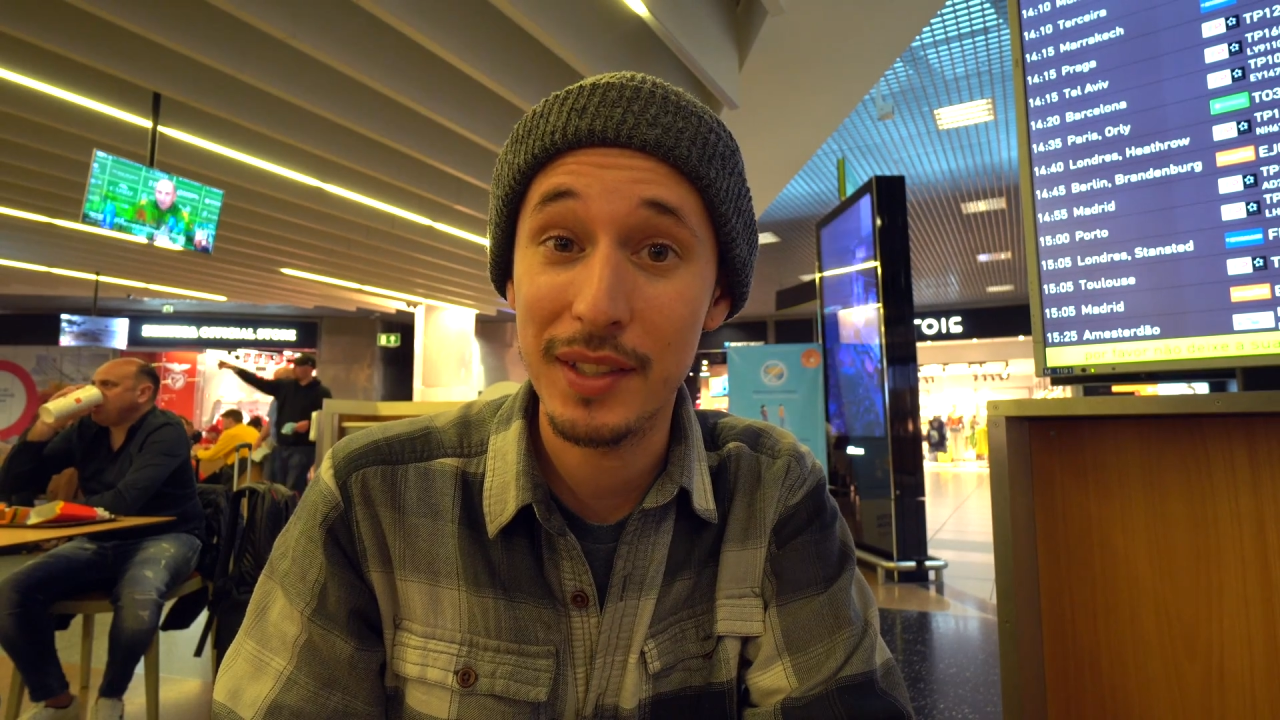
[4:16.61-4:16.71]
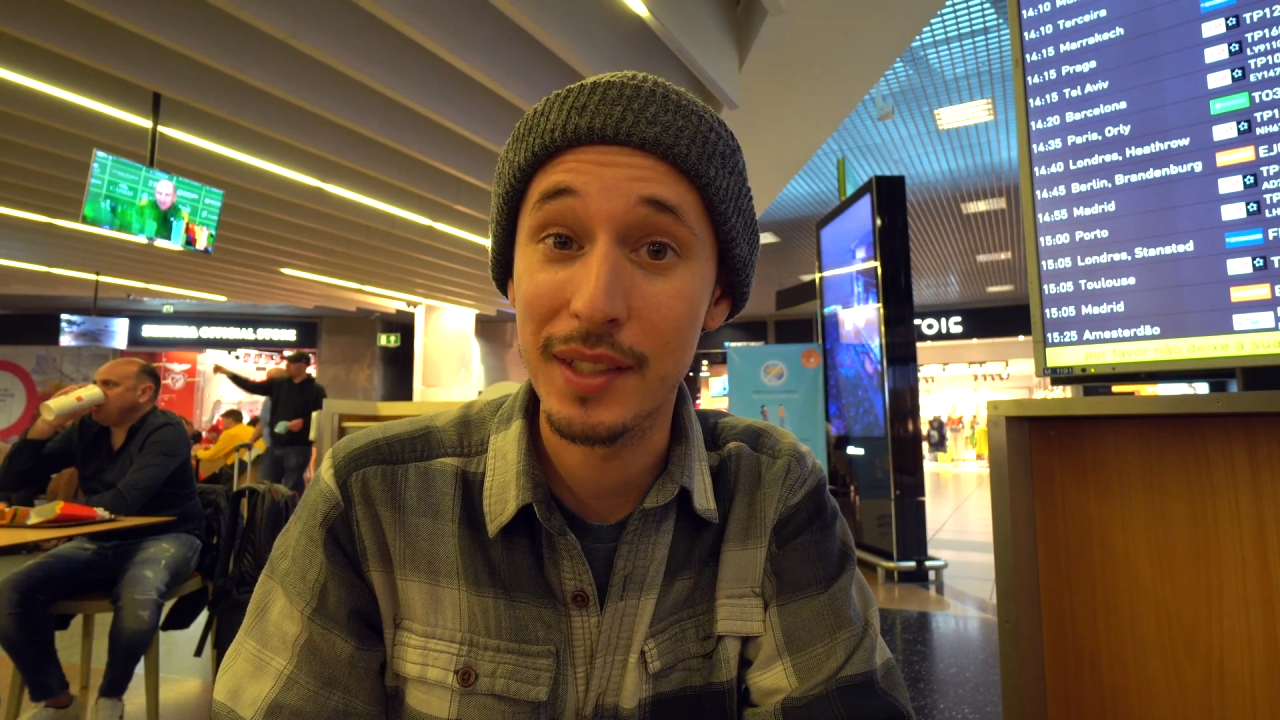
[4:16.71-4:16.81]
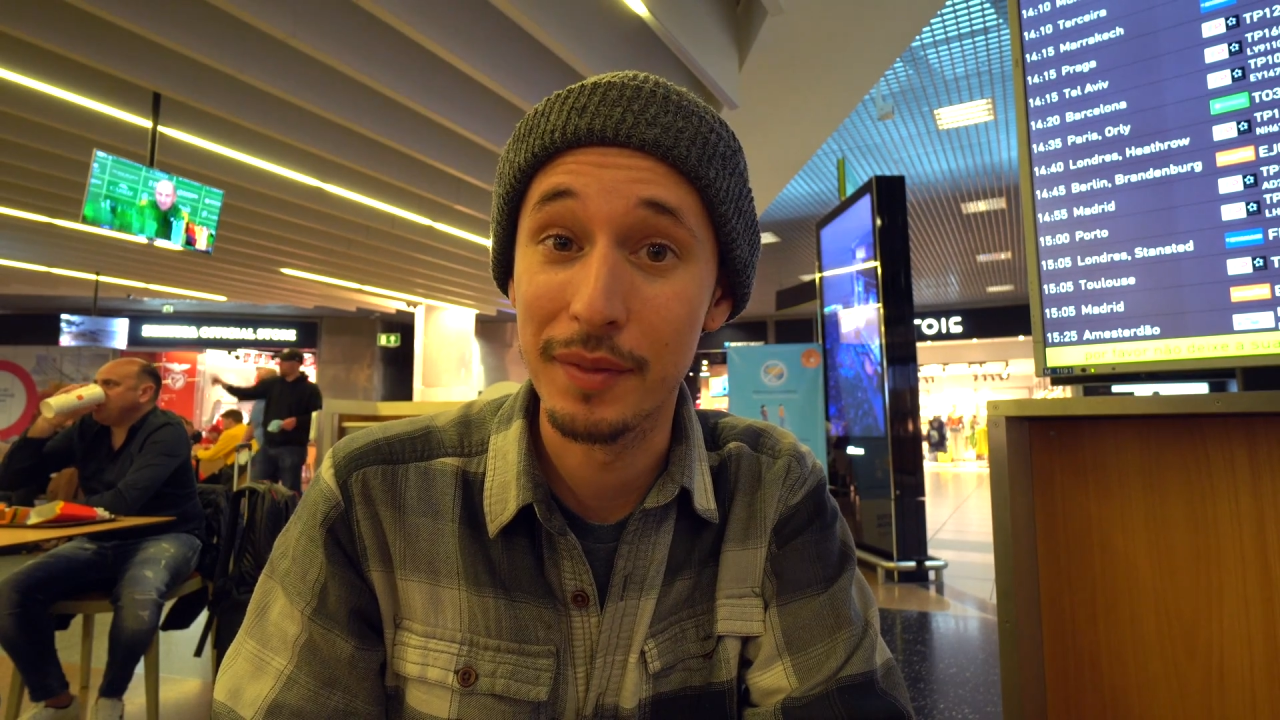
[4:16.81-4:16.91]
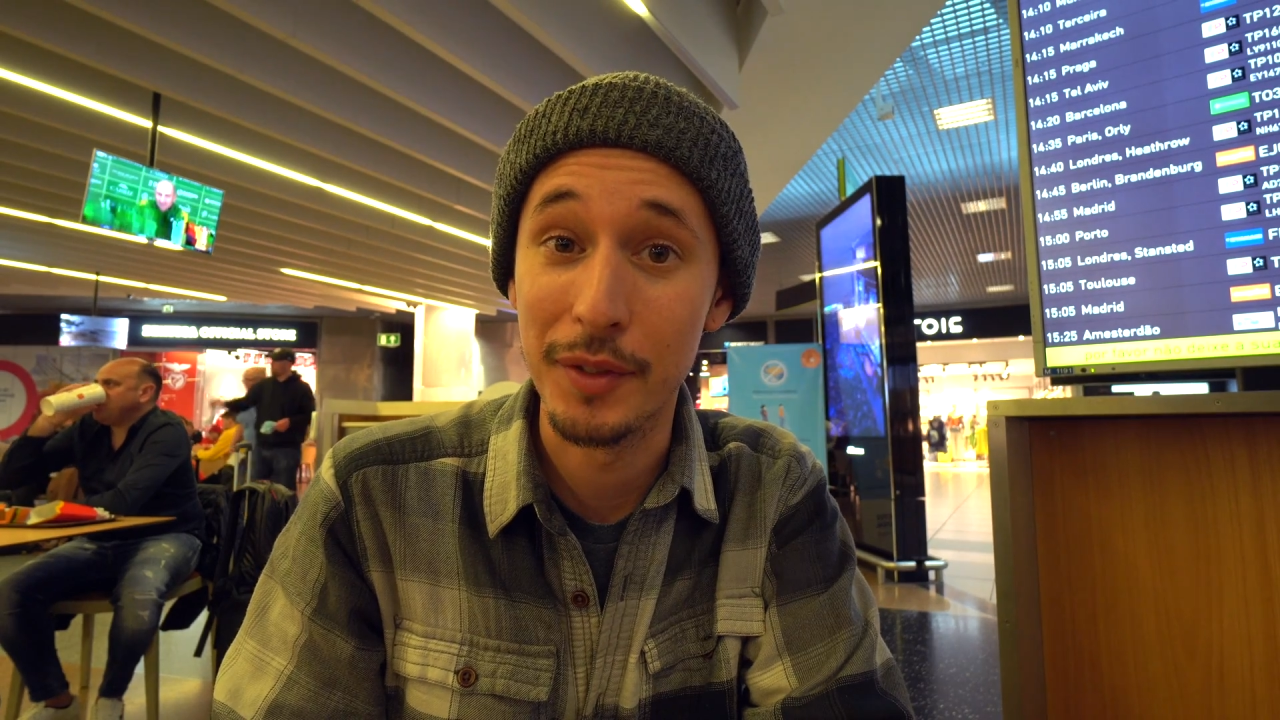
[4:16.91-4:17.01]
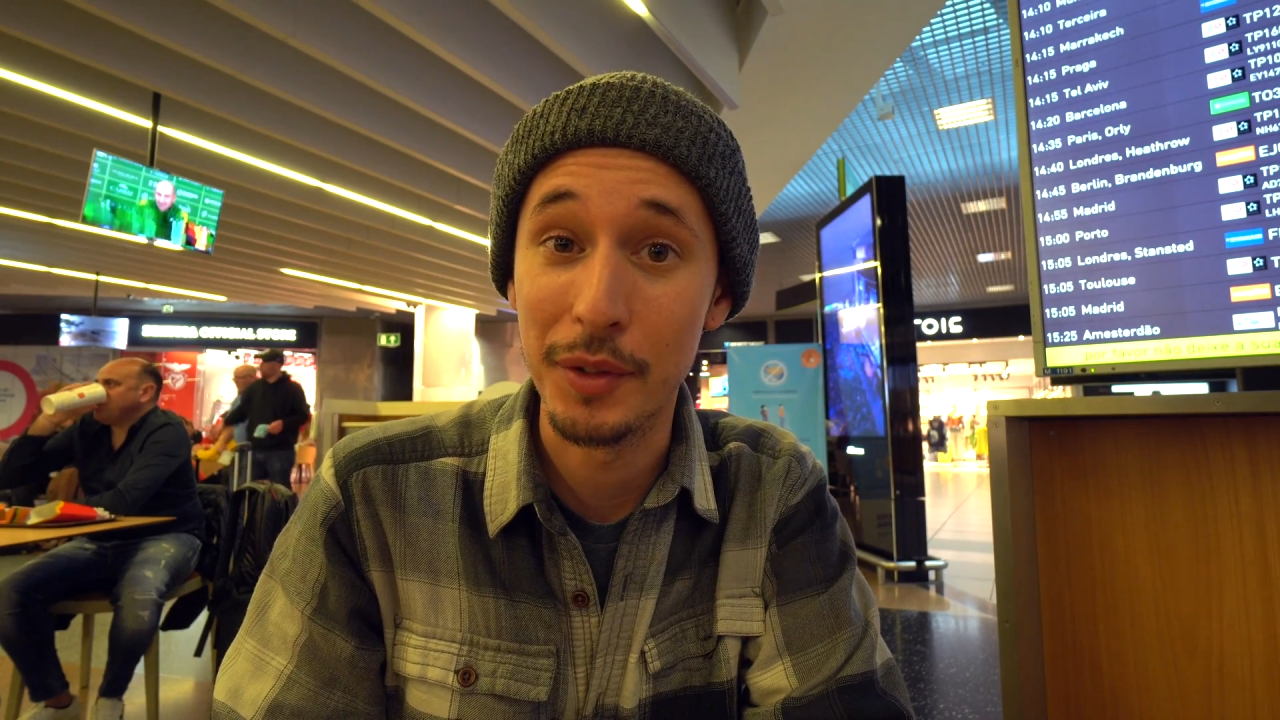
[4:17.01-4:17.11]

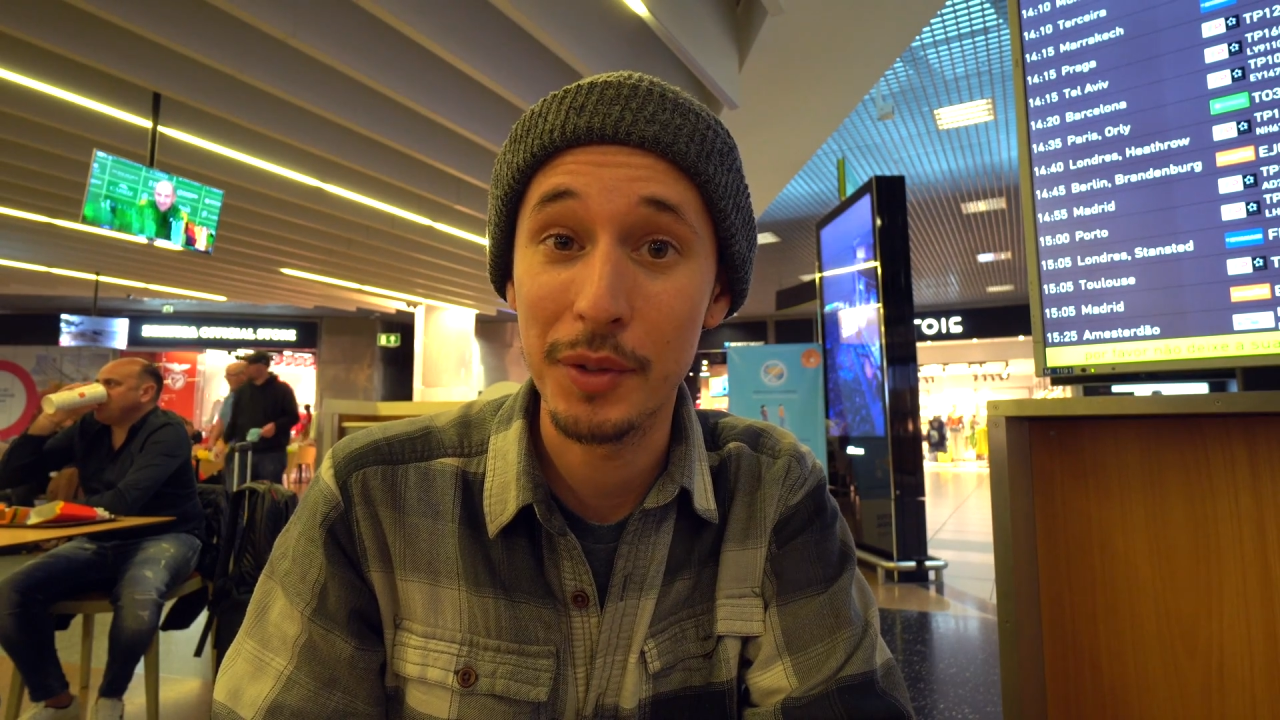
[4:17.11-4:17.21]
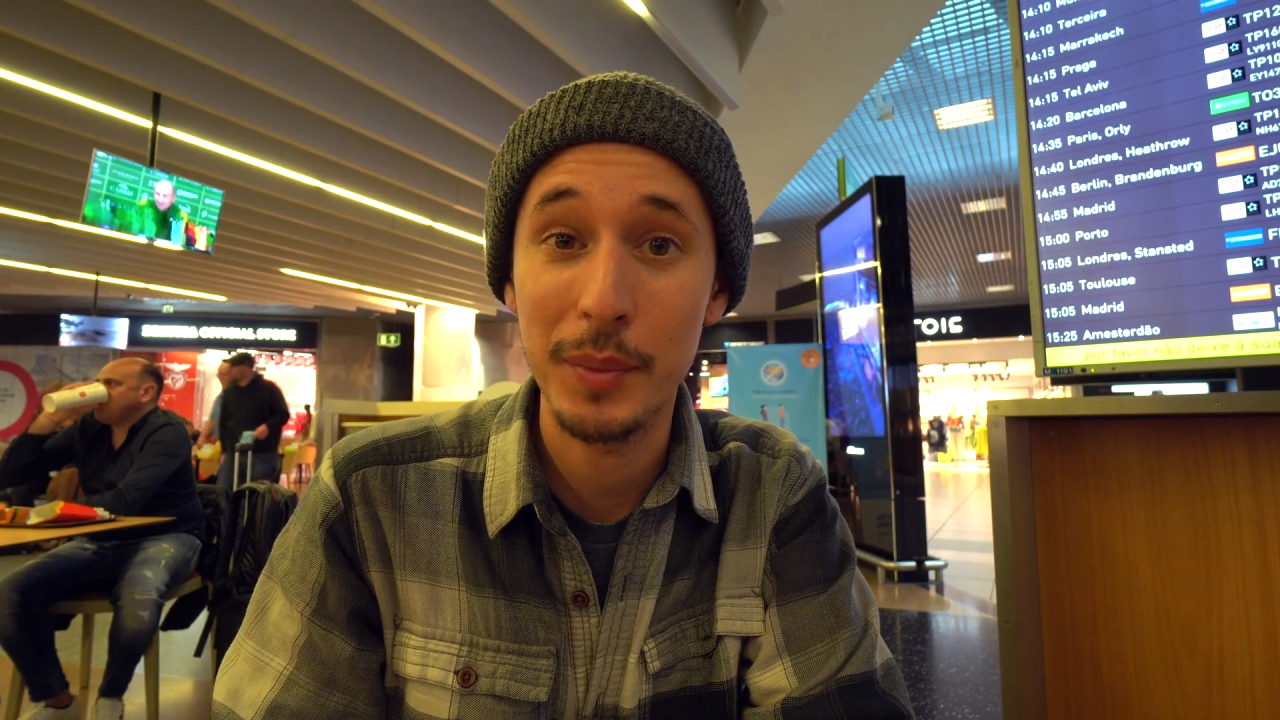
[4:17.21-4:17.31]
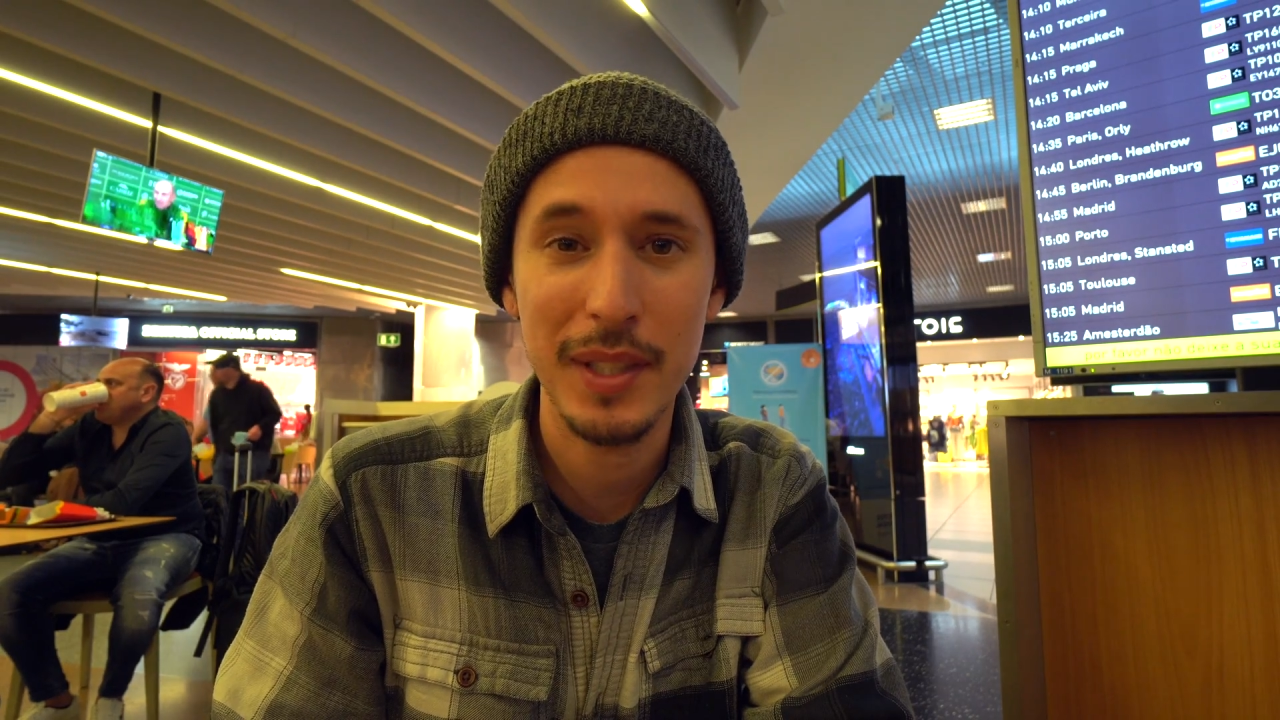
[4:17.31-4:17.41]
seafood.